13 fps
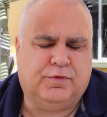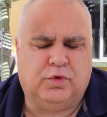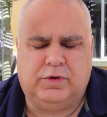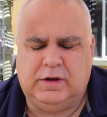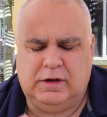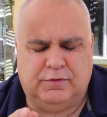
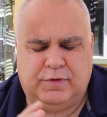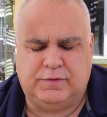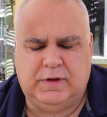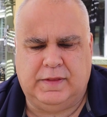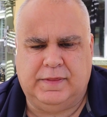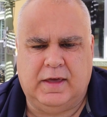14 or
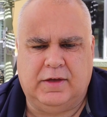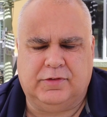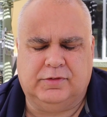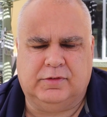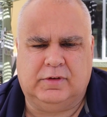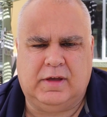
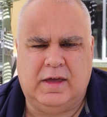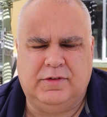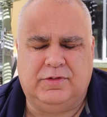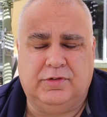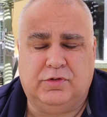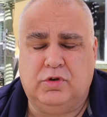15,000
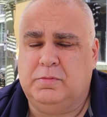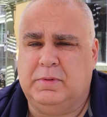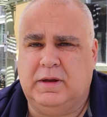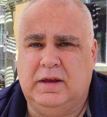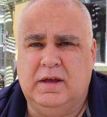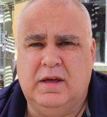cases, could
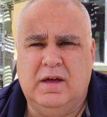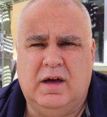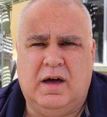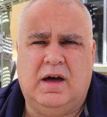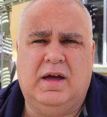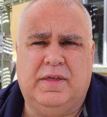be
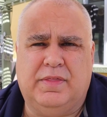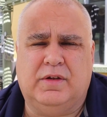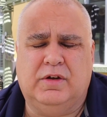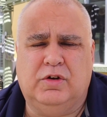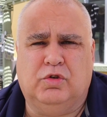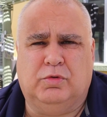higher
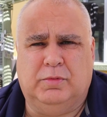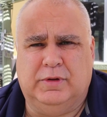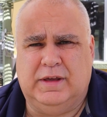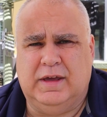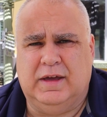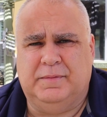than a
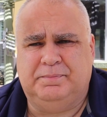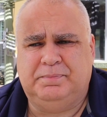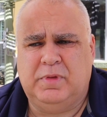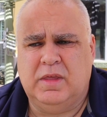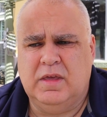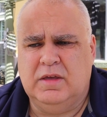normal year.
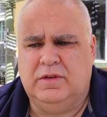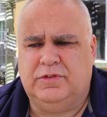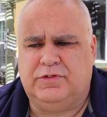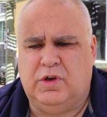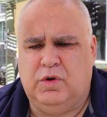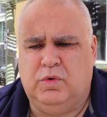
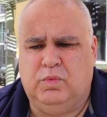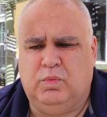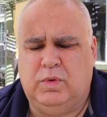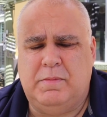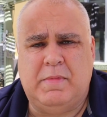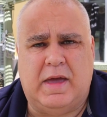So
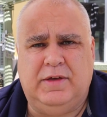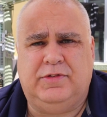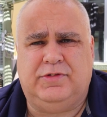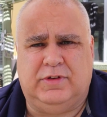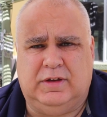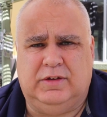we may
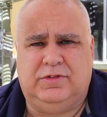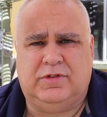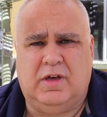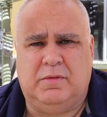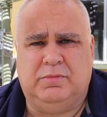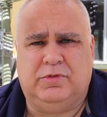see
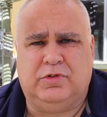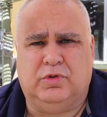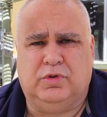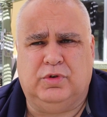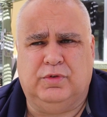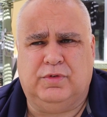some
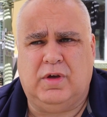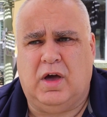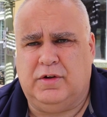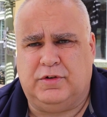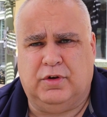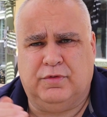sort of
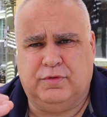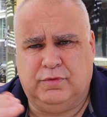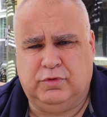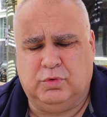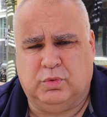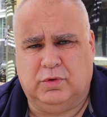
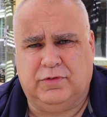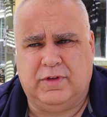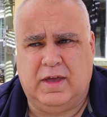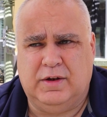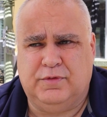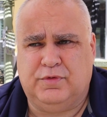cut-off towards
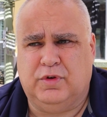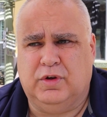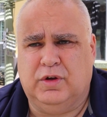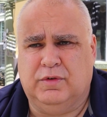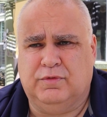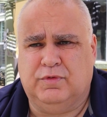the end
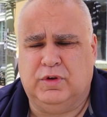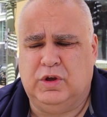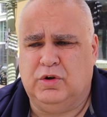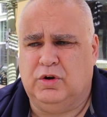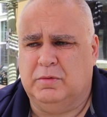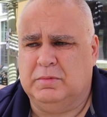for
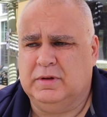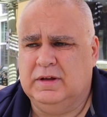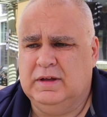Europe.